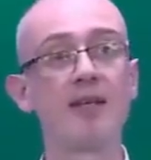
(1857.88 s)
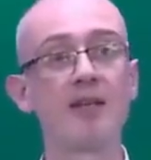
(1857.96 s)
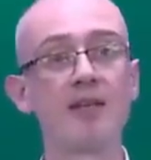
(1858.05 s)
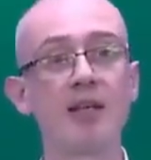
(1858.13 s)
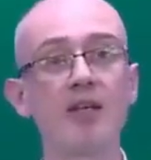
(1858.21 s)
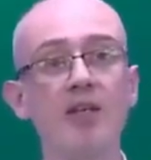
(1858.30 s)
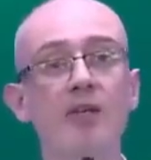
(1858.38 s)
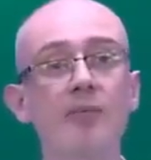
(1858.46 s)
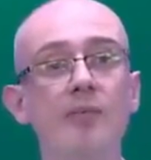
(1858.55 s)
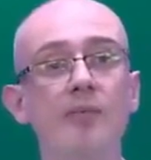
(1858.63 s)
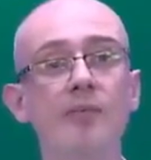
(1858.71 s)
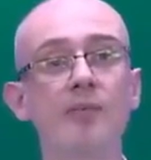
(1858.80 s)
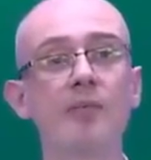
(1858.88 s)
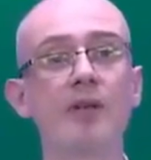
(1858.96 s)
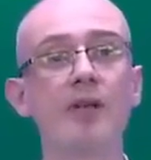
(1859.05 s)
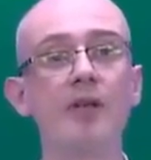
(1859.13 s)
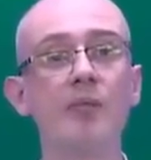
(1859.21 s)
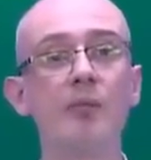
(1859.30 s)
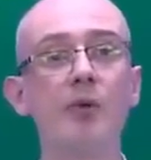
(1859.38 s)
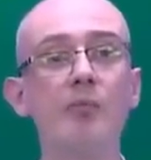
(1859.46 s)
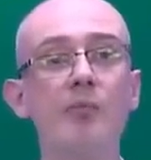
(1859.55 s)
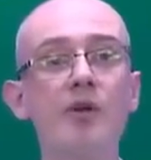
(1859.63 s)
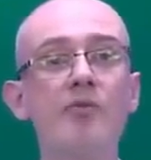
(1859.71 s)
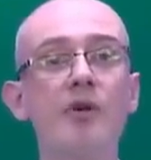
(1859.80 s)
Thank you. And we'll
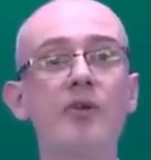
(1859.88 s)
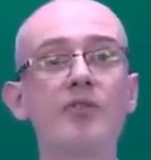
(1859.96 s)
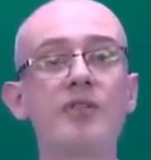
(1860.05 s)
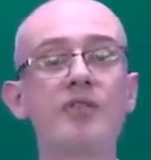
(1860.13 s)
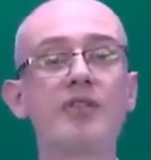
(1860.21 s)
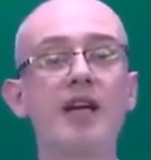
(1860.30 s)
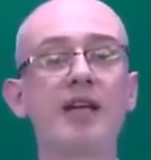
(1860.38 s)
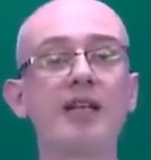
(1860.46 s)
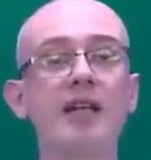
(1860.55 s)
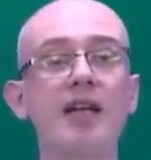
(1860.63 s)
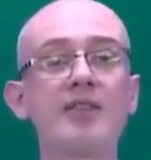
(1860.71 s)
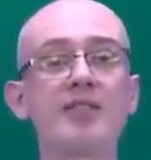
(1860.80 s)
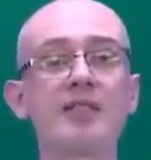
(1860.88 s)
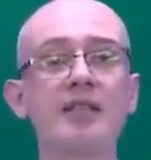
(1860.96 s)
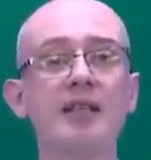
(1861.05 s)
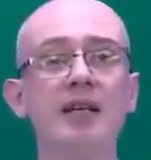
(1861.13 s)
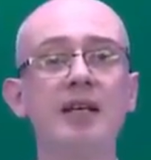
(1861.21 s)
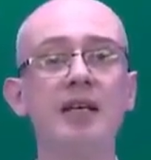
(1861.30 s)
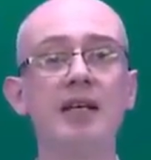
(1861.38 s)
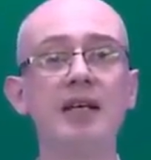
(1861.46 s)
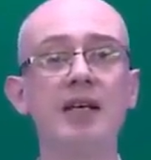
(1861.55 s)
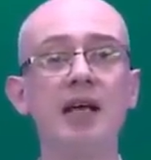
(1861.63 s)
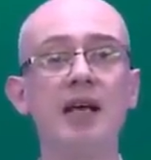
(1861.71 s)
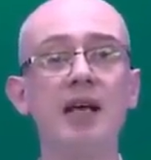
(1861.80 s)
move on to the second lesson
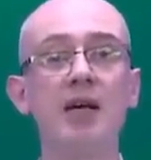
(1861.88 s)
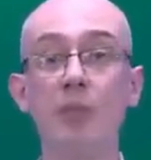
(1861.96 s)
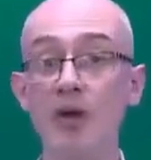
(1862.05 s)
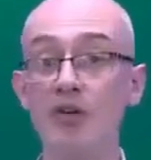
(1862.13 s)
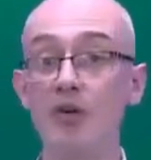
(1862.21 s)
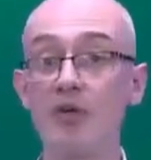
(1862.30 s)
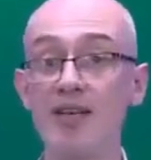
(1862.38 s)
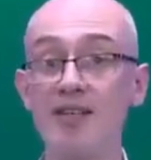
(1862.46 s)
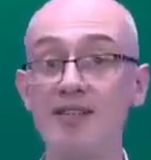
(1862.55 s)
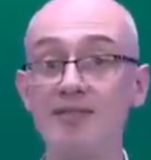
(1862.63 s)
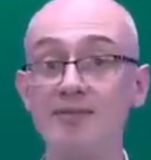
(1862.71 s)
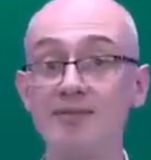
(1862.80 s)
when you're ready.